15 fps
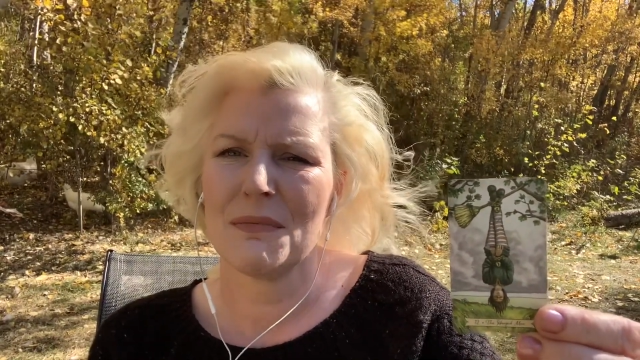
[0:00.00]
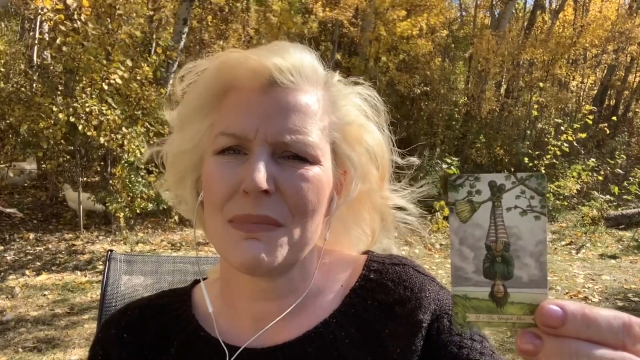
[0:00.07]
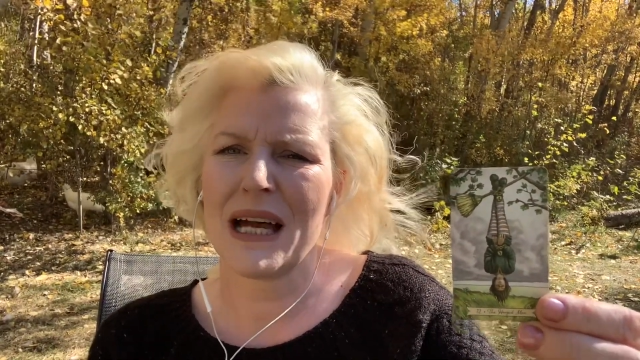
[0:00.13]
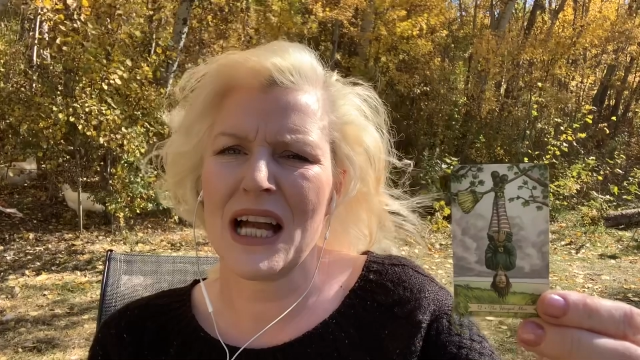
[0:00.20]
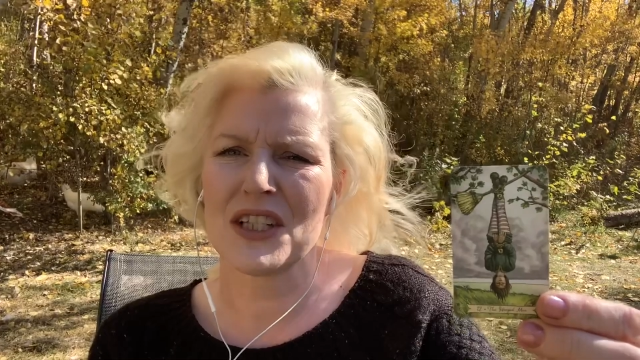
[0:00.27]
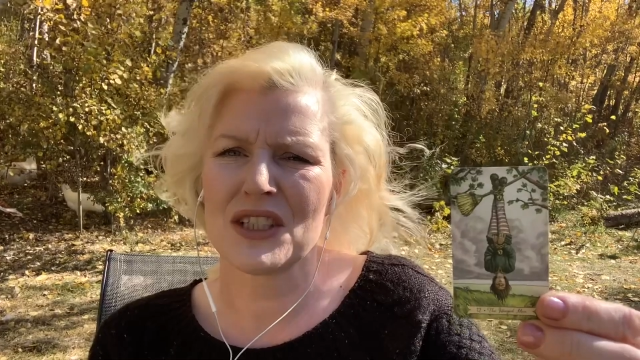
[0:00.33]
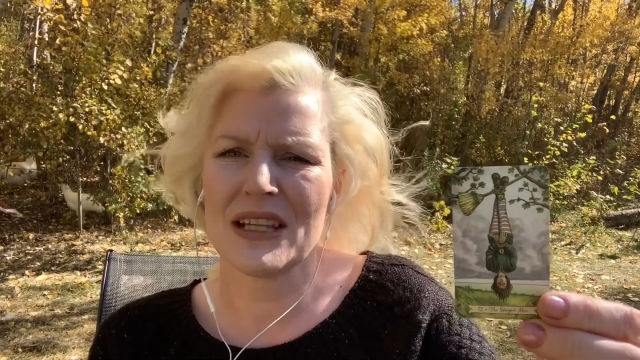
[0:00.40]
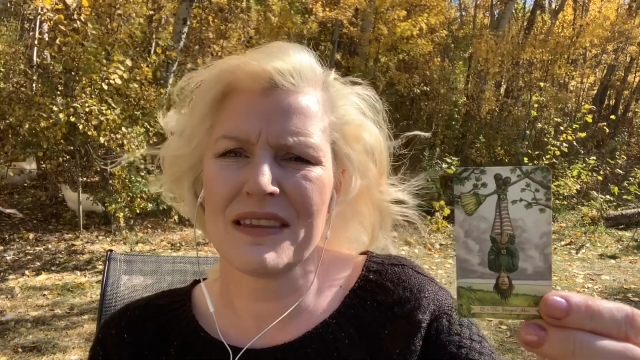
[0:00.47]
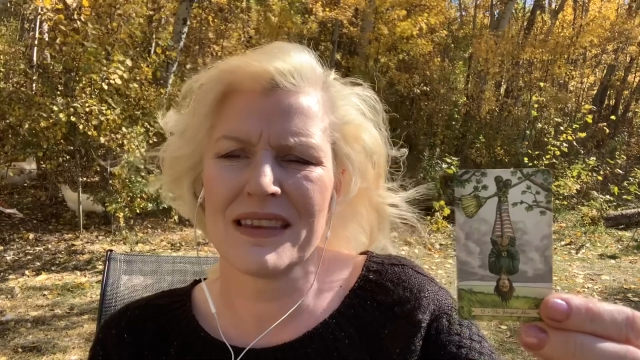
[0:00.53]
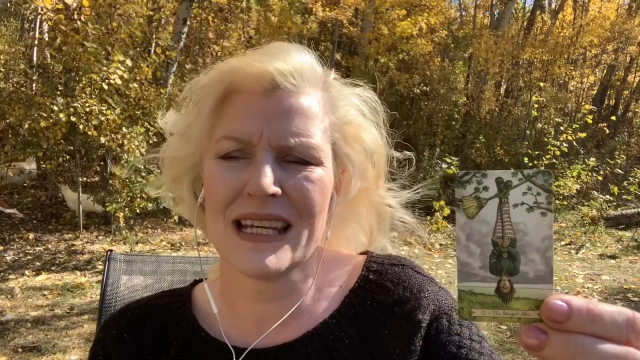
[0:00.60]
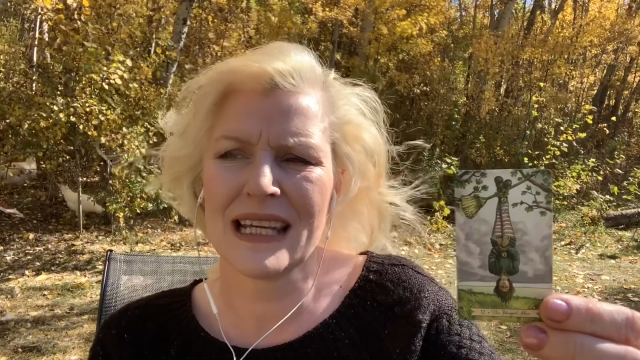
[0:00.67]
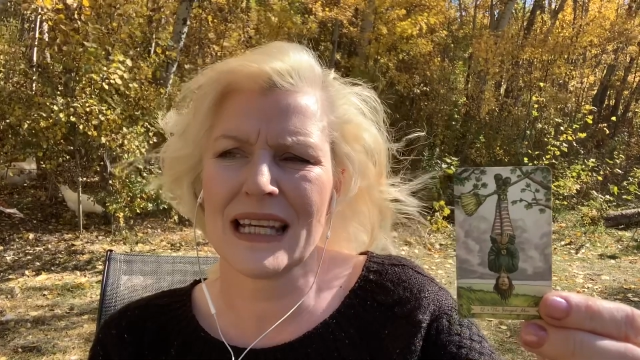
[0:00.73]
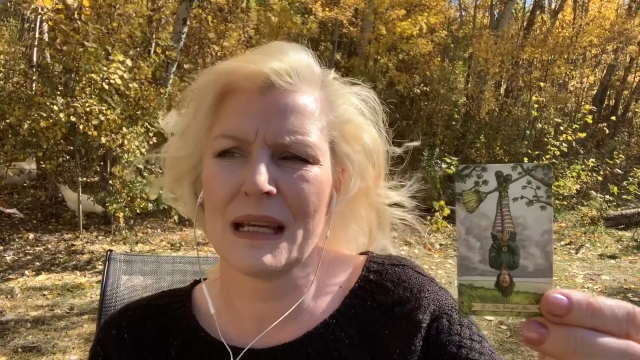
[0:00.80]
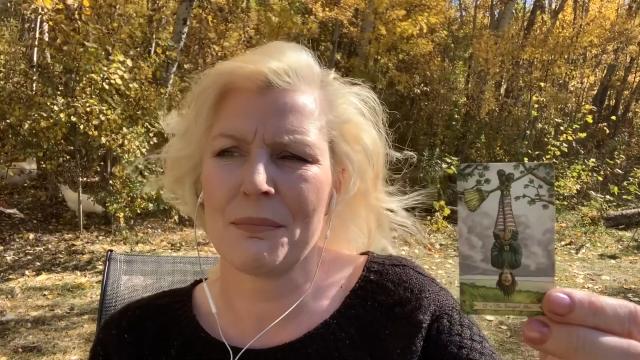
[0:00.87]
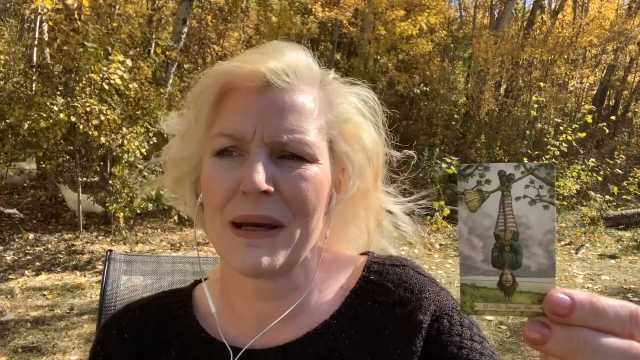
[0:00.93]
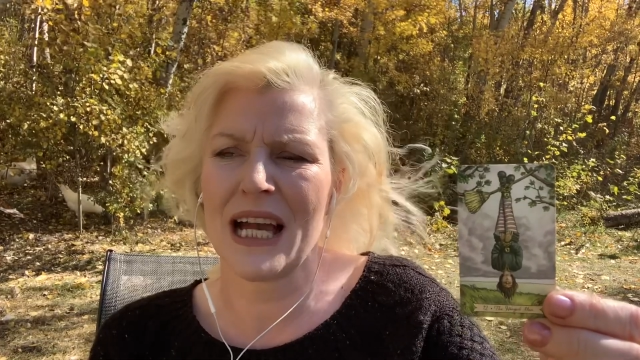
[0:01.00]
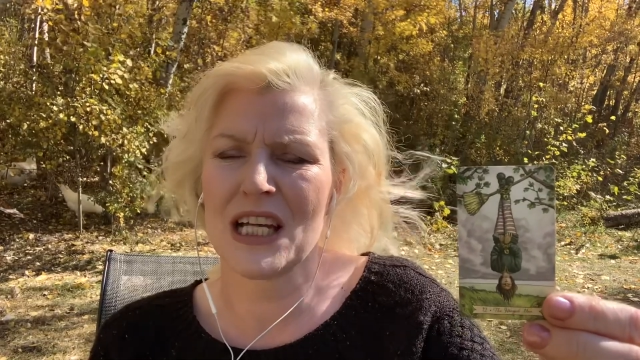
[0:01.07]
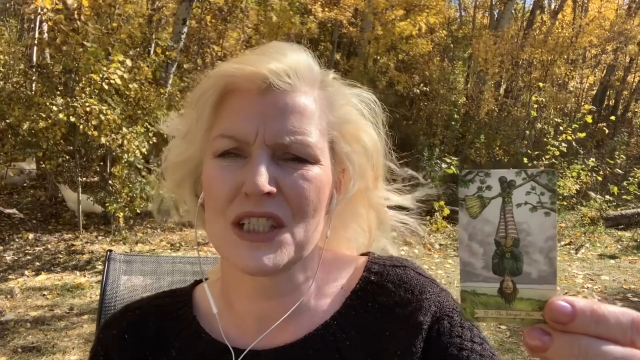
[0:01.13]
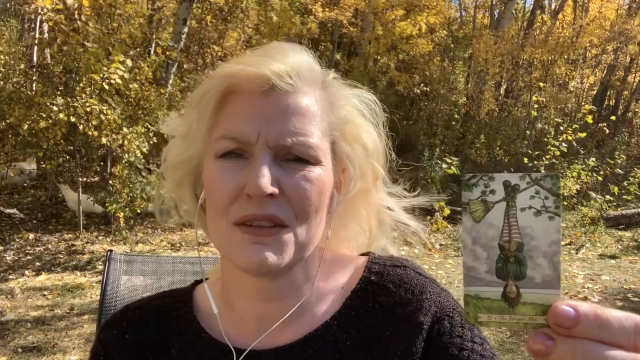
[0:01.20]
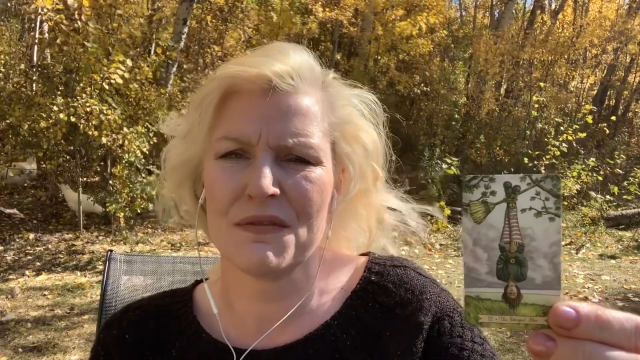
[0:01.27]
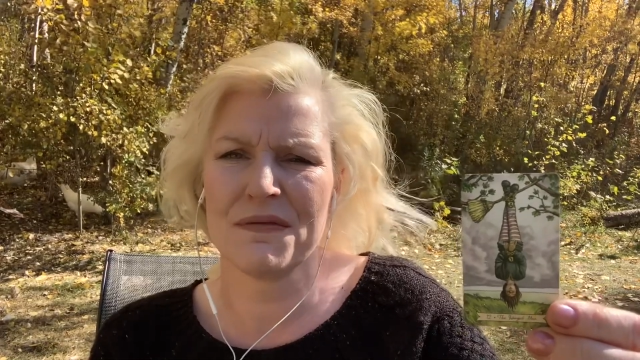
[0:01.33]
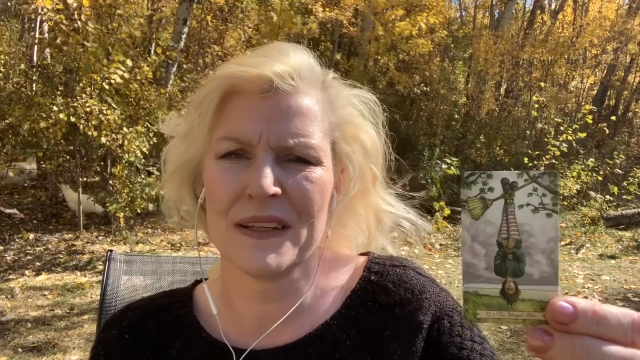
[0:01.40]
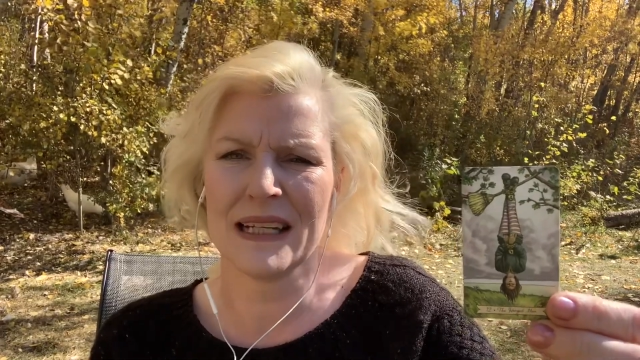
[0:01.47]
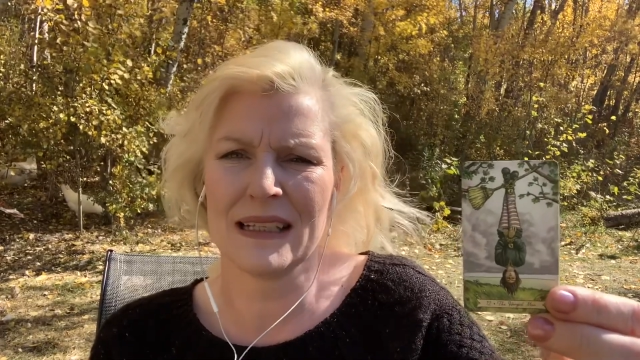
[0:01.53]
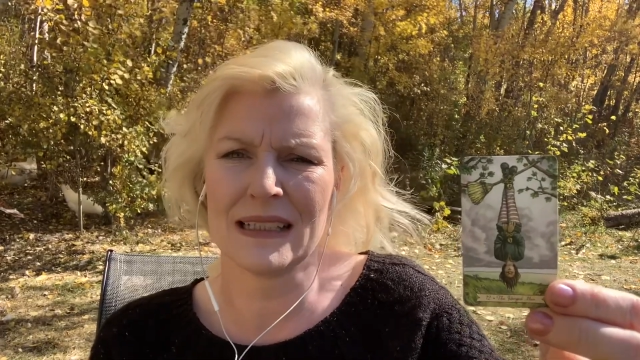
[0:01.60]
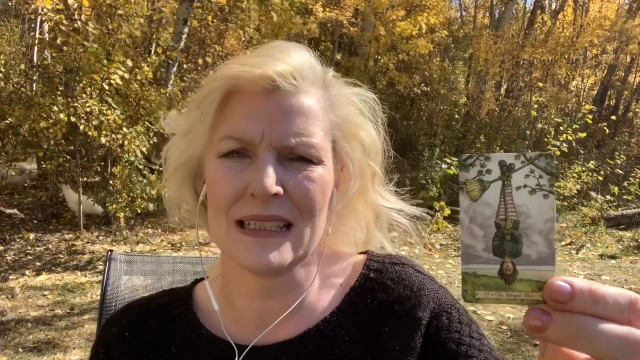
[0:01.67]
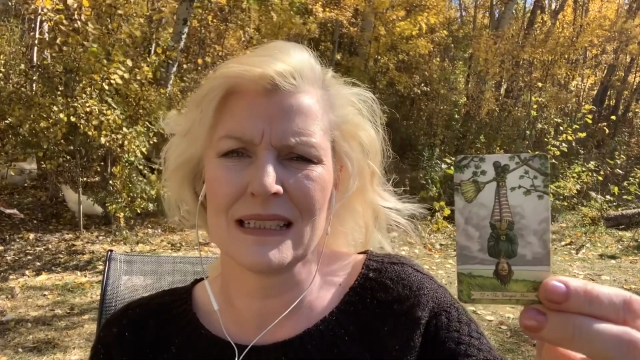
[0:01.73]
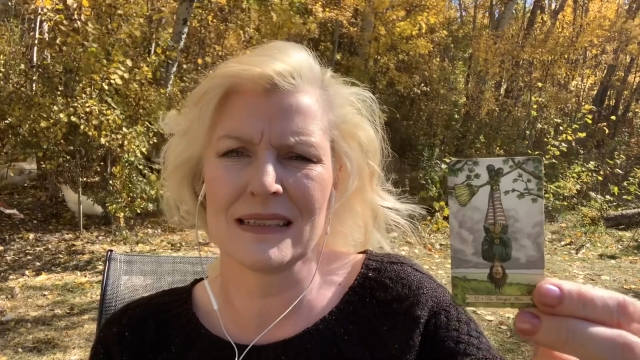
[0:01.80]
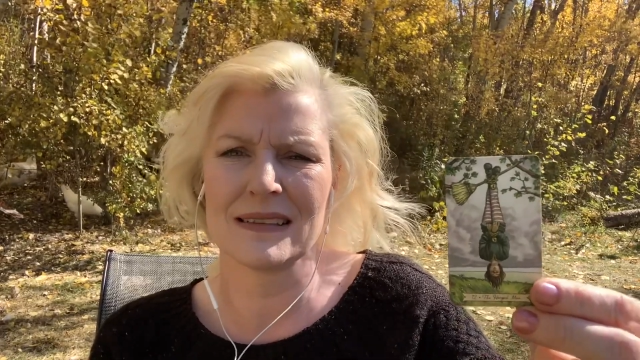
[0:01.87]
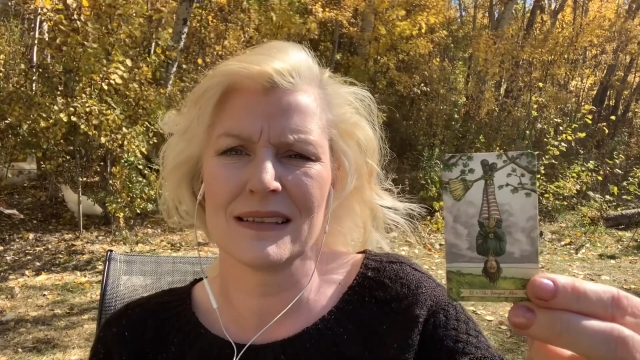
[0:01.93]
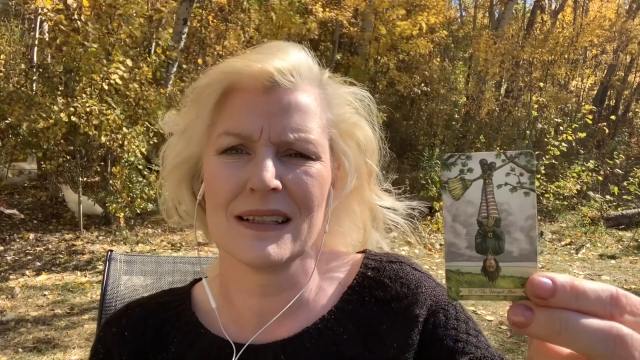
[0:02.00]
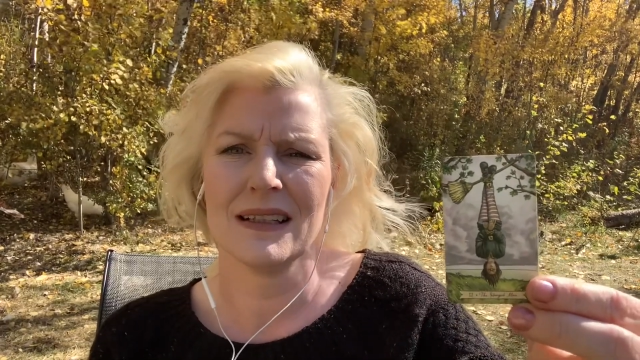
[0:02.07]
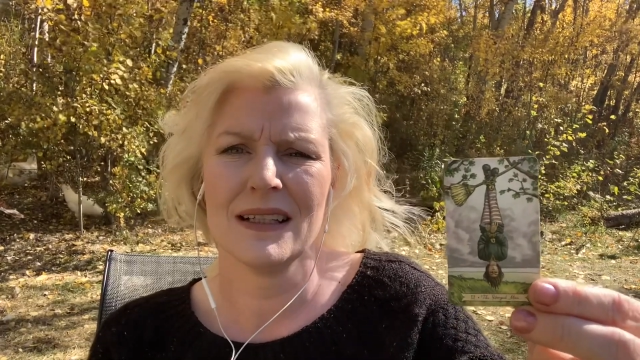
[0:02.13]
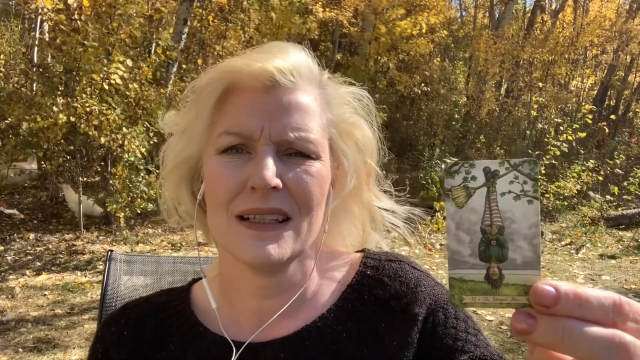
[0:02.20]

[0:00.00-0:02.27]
passionate thinking, passionate feelings,